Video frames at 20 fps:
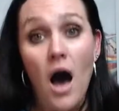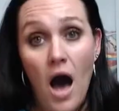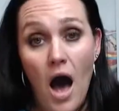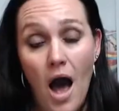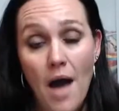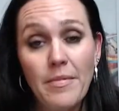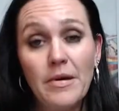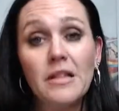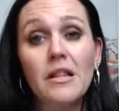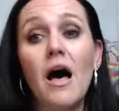
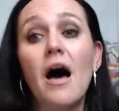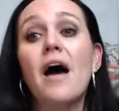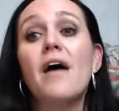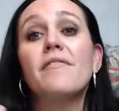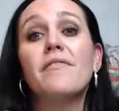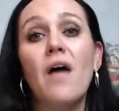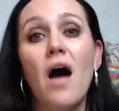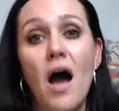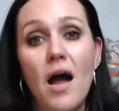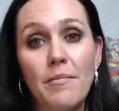I'm
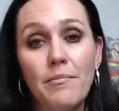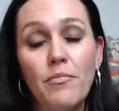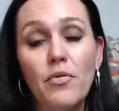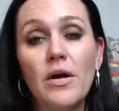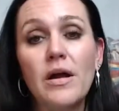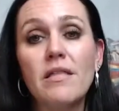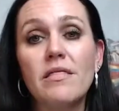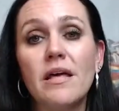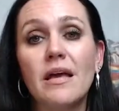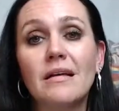alive, I'm
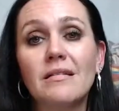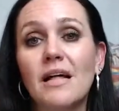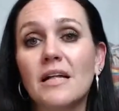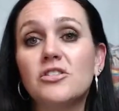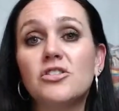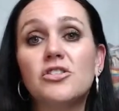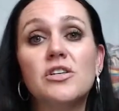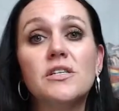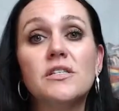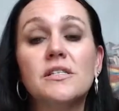breathing,
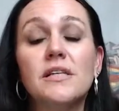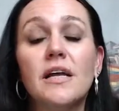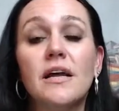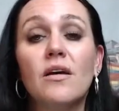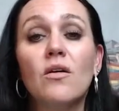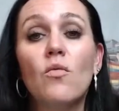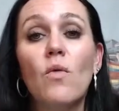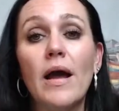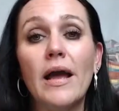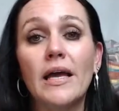let's just stay
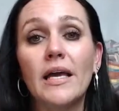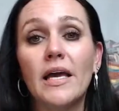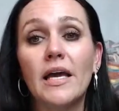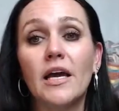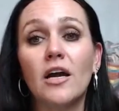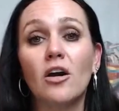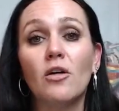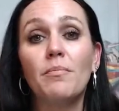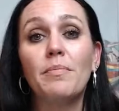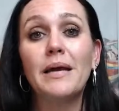awake
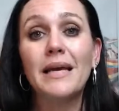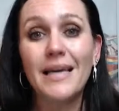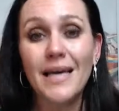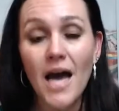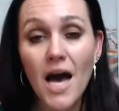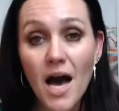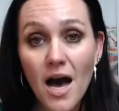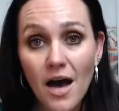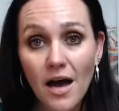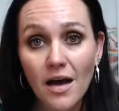here
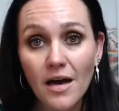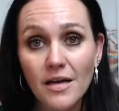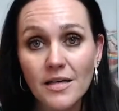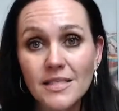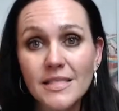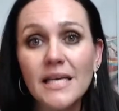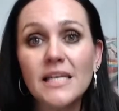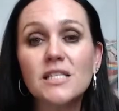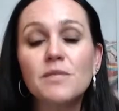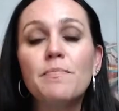because
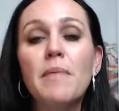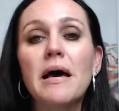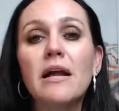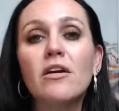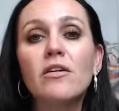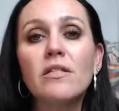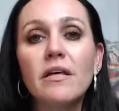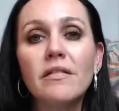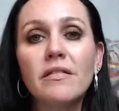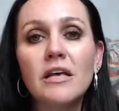it's
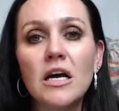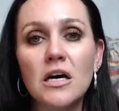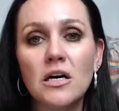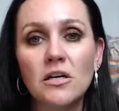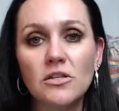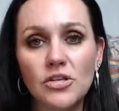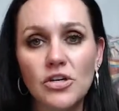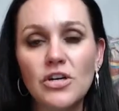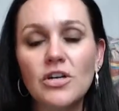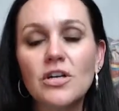better than the
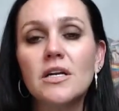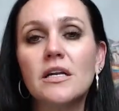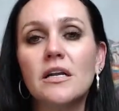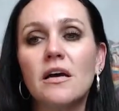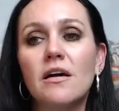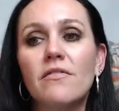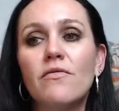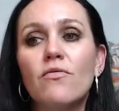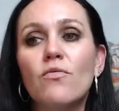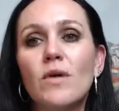
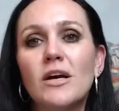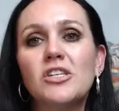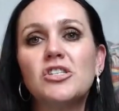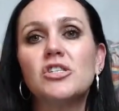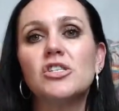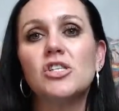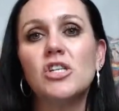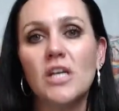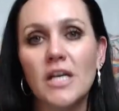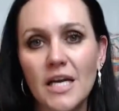alternative,
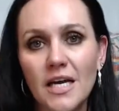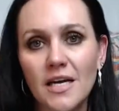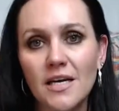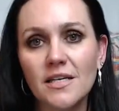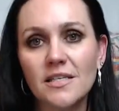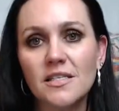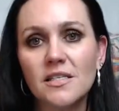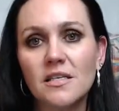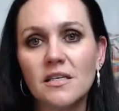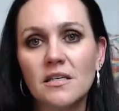which
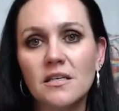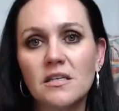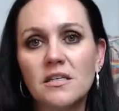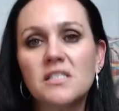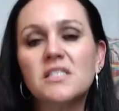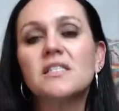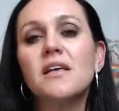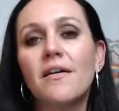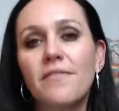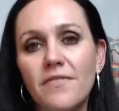is
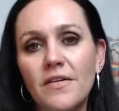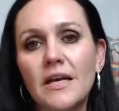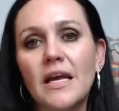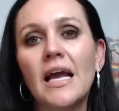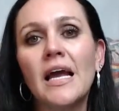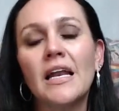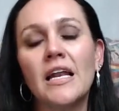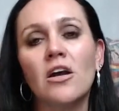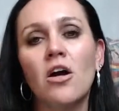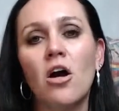
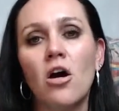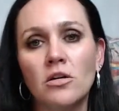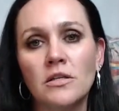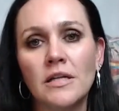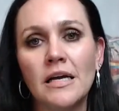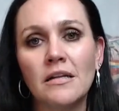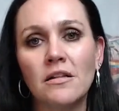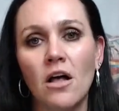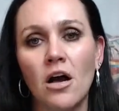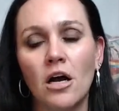suffocating all
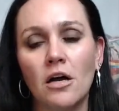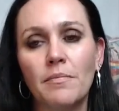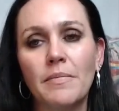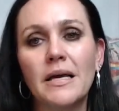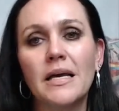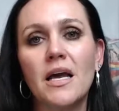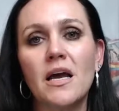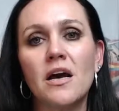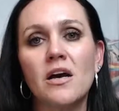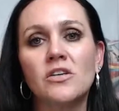night long,
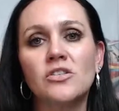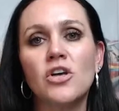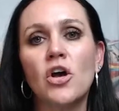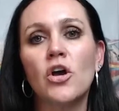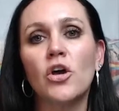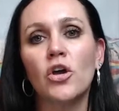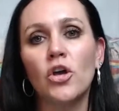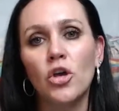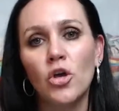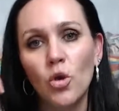because
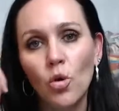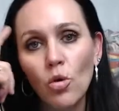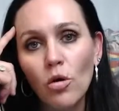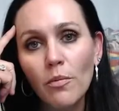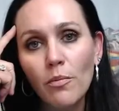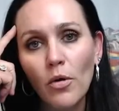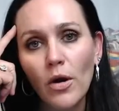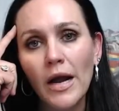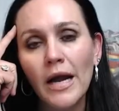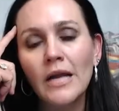your
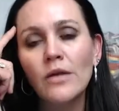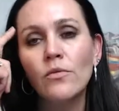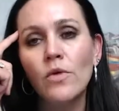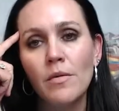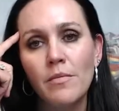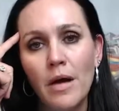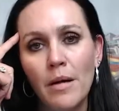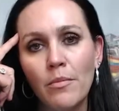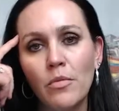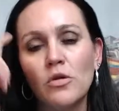brain
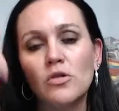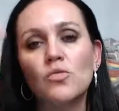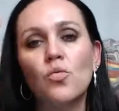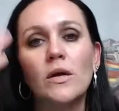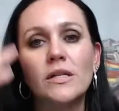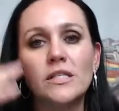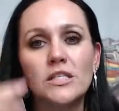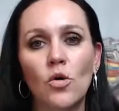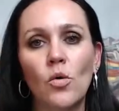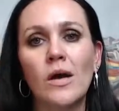remembers
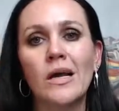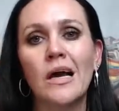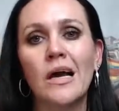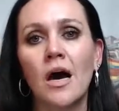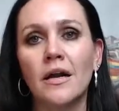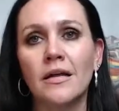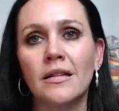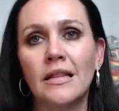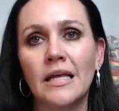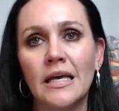what's going
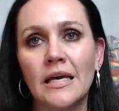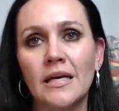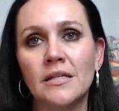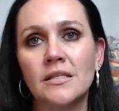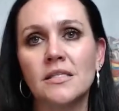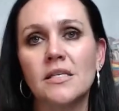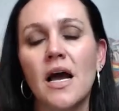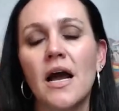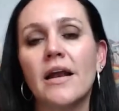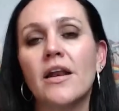on in the
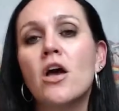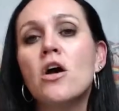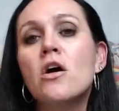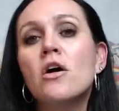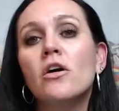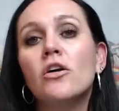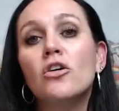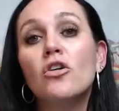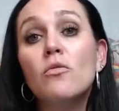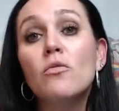inside.
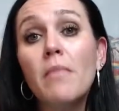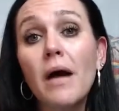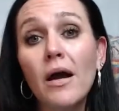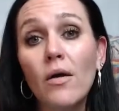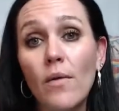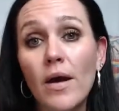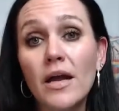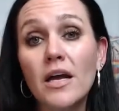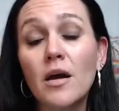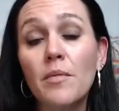You might
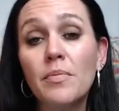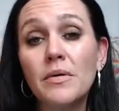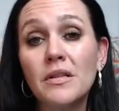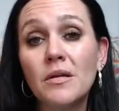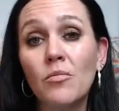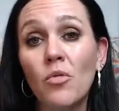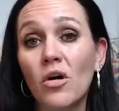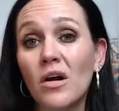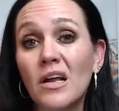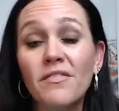wake up in the
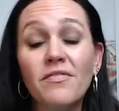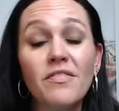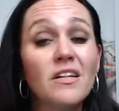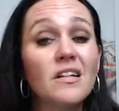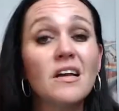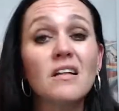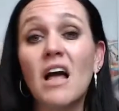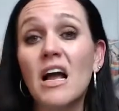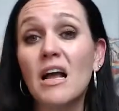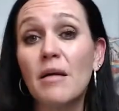morning
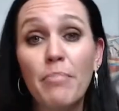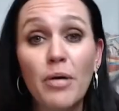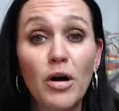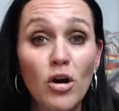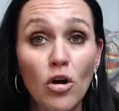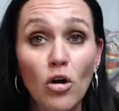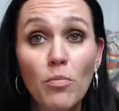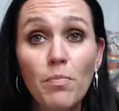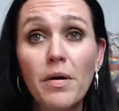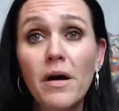feeling like
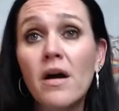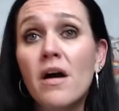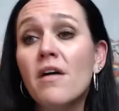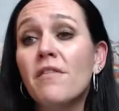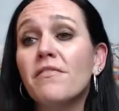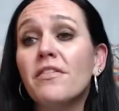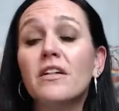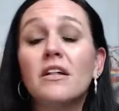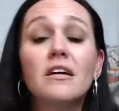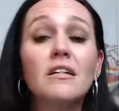poop,
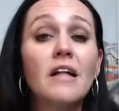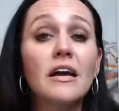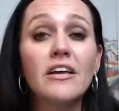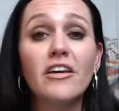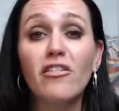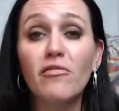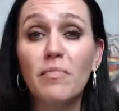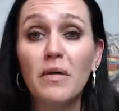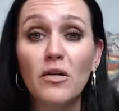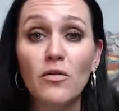feeling like
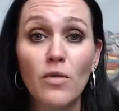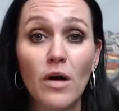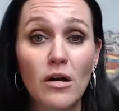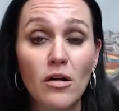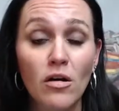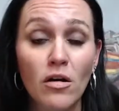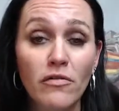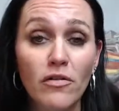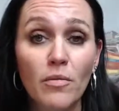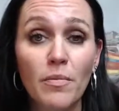you've been run
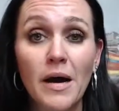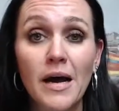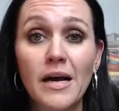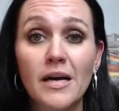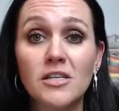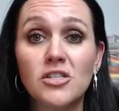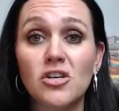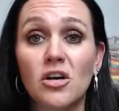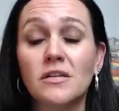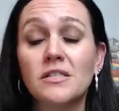over by
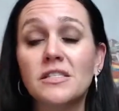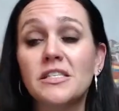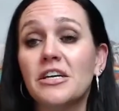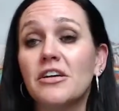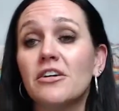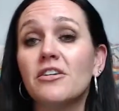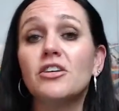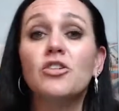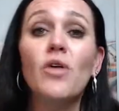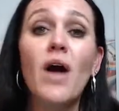a John
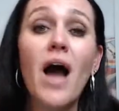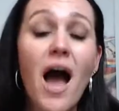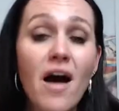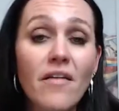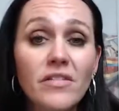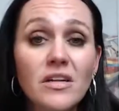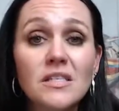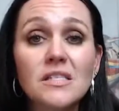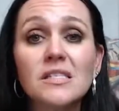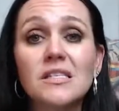Deere, you
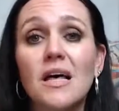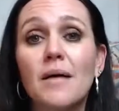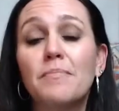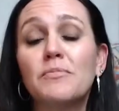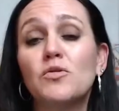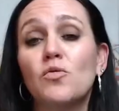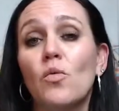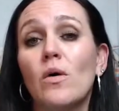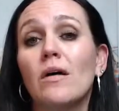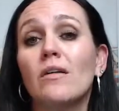haven't
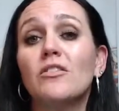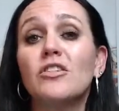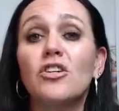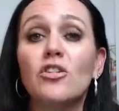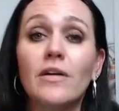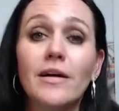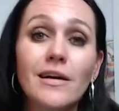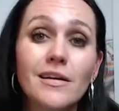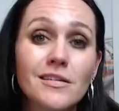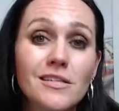slept well,
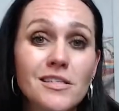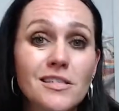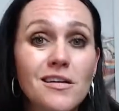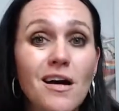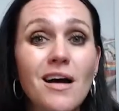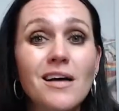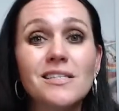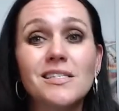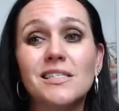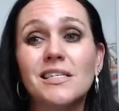you're
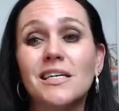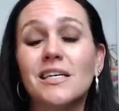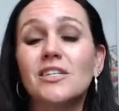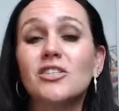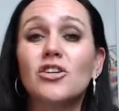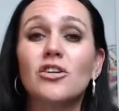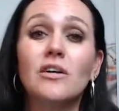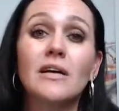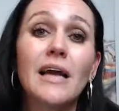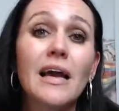exhausted,
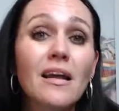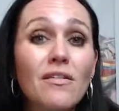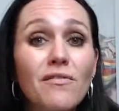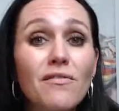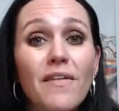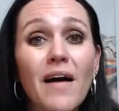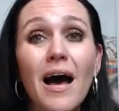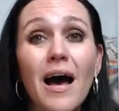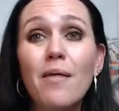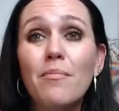you're getting
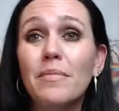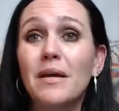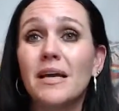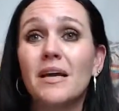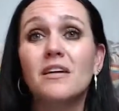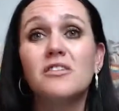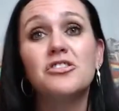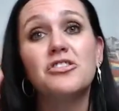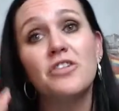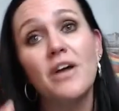fat
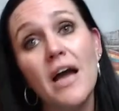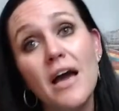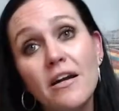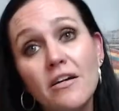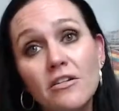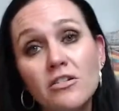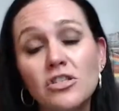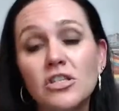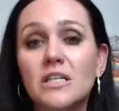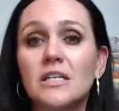because your
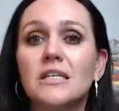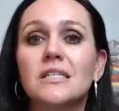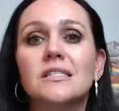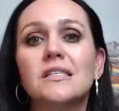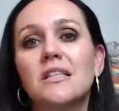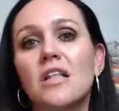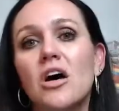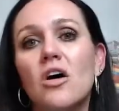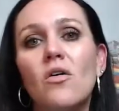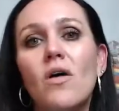energy
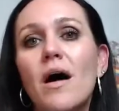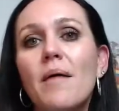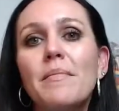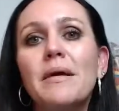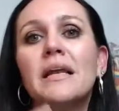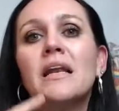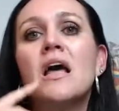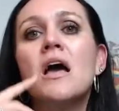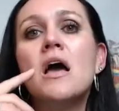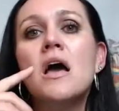is low. I
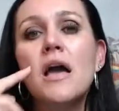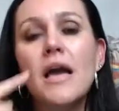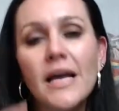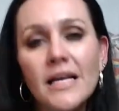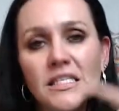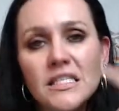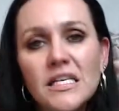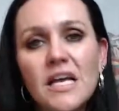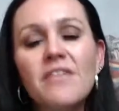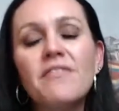mean,
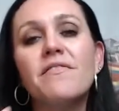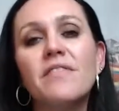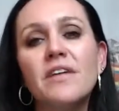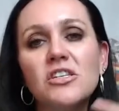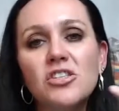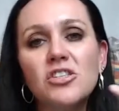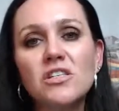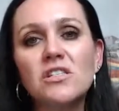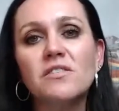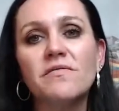it's a
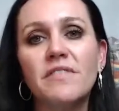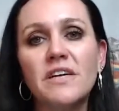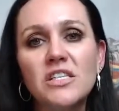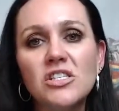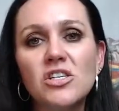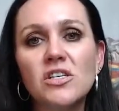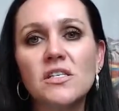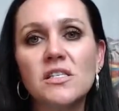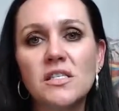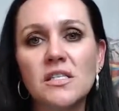vicious,
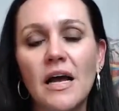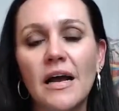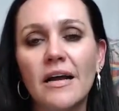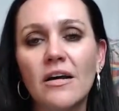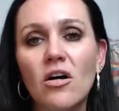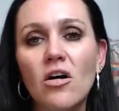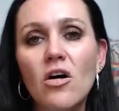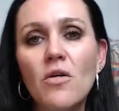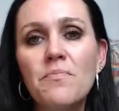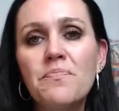vicious
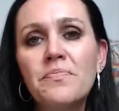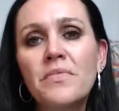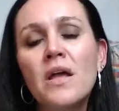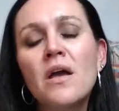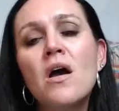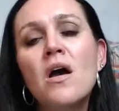cycle.